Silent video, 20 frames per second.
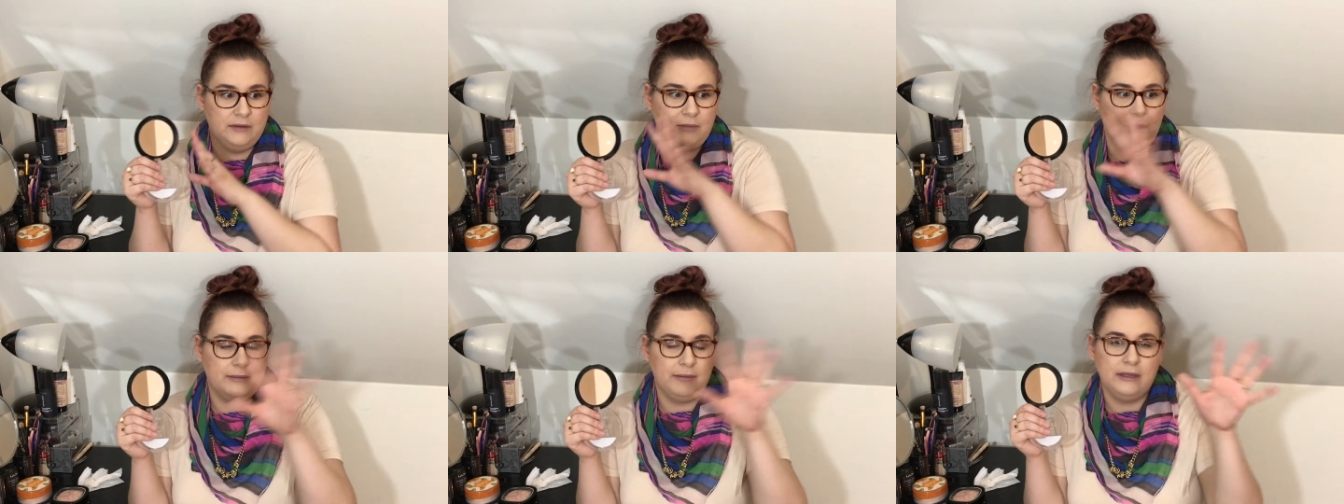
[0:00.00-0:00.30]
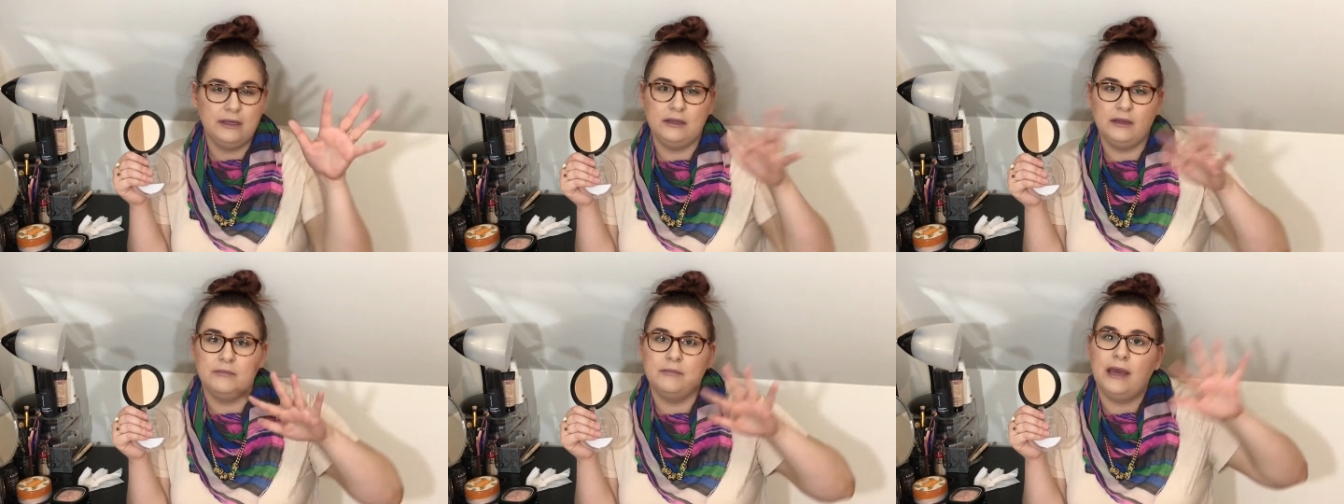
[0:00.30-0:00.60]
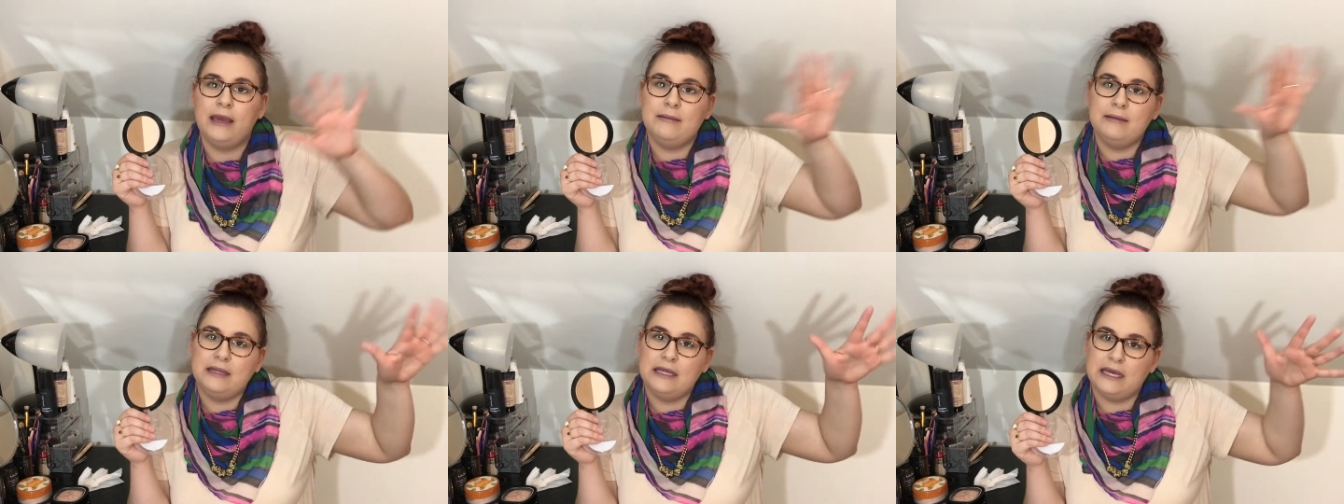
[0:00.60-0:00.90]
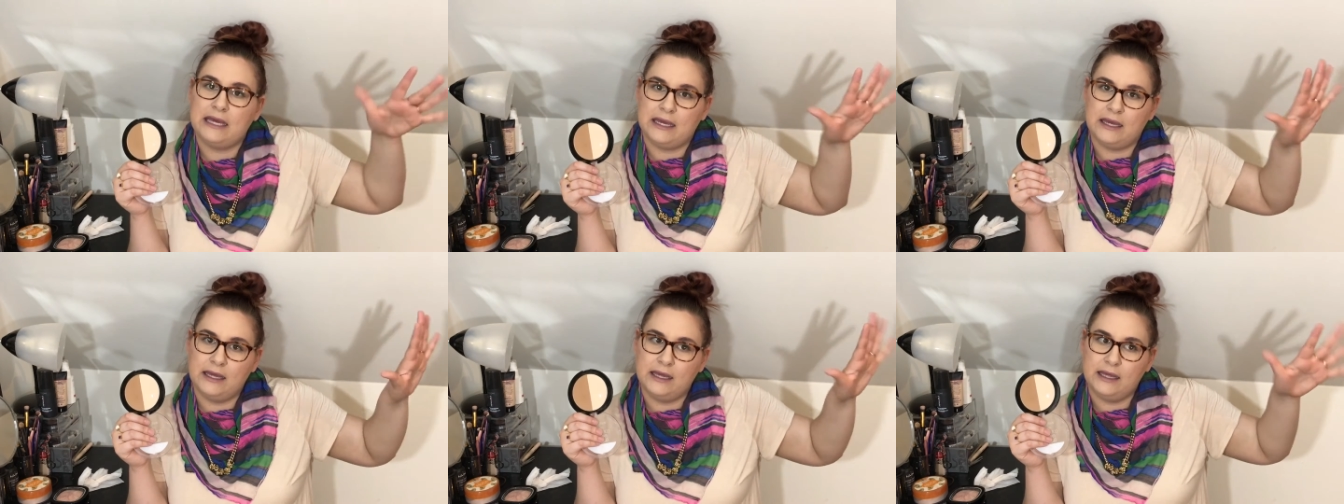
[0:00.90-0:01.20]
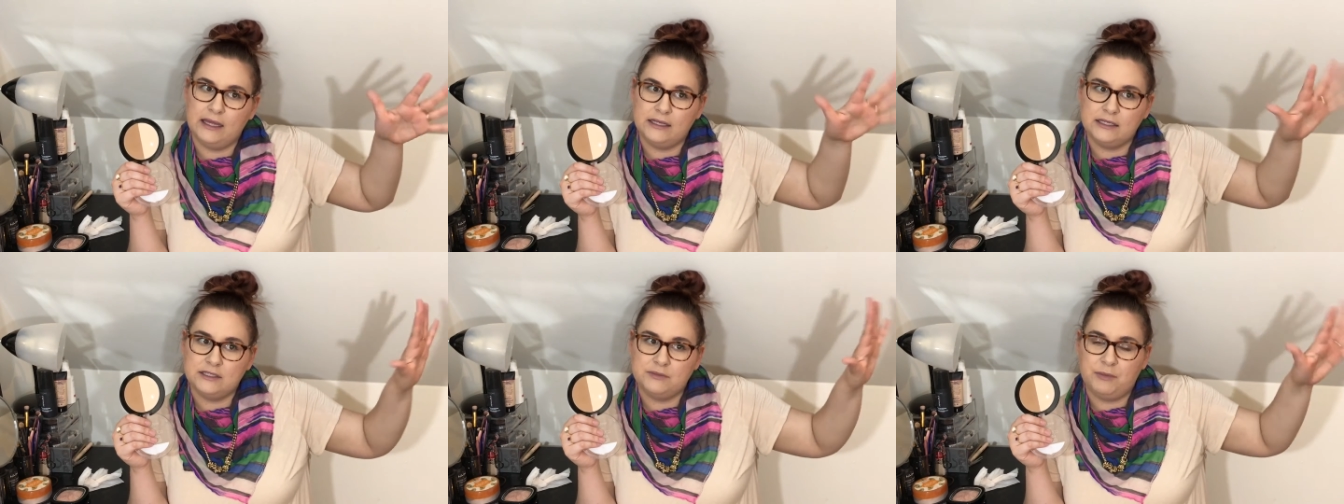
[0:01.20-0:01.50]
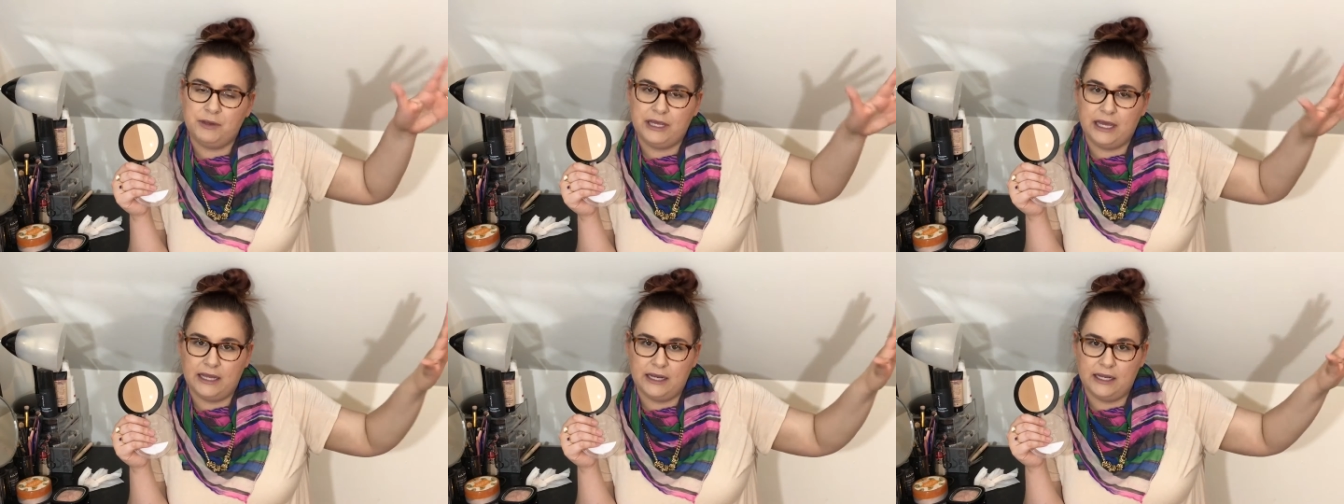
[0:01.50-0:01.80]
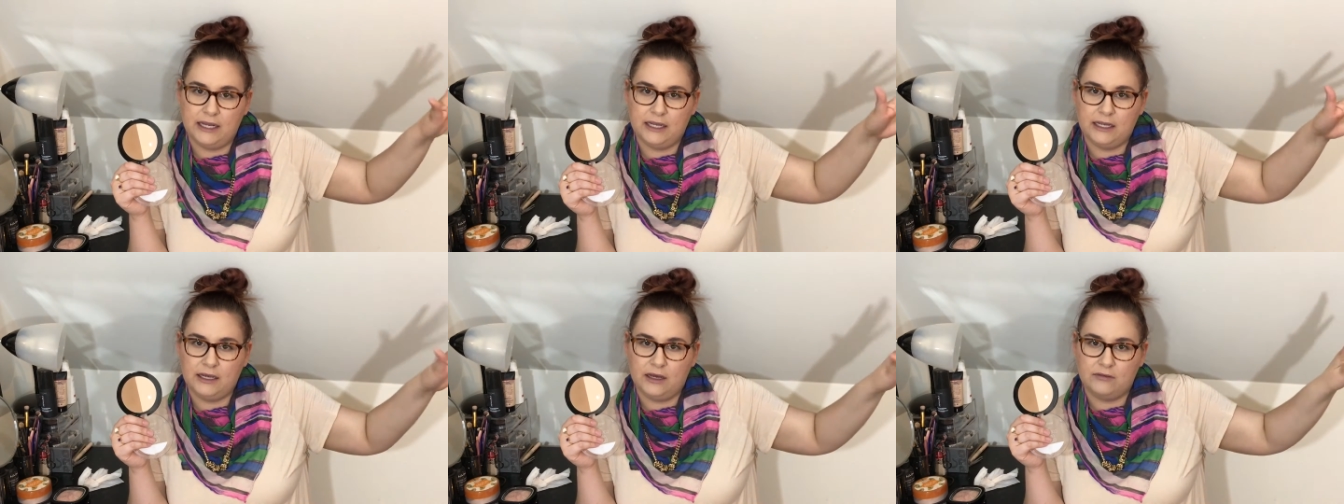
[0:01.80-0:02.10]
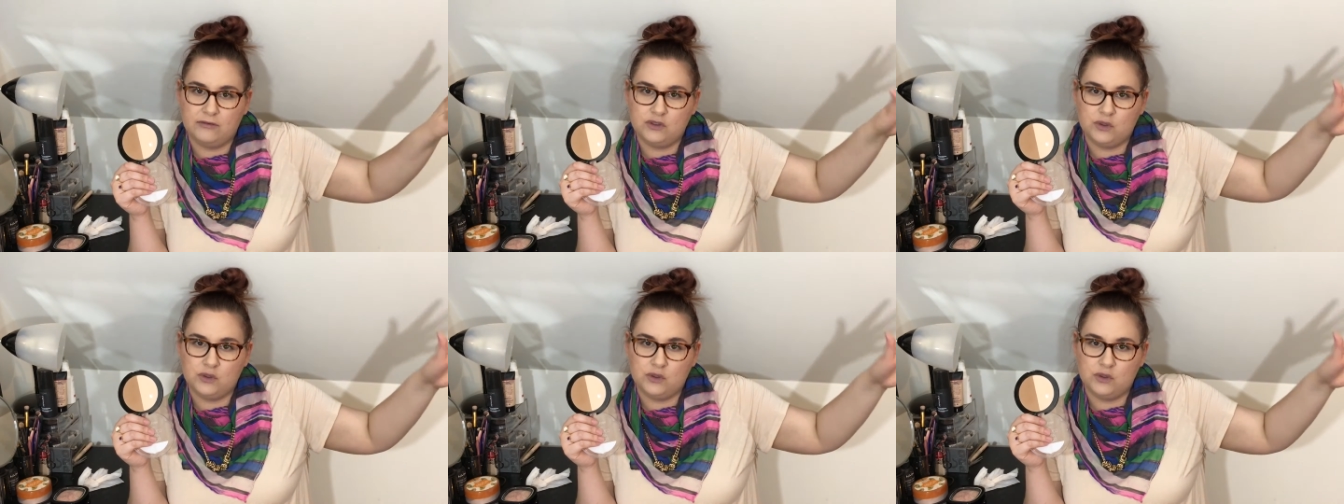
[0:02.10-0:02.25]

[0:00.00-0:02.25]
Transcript: maybe the beginning of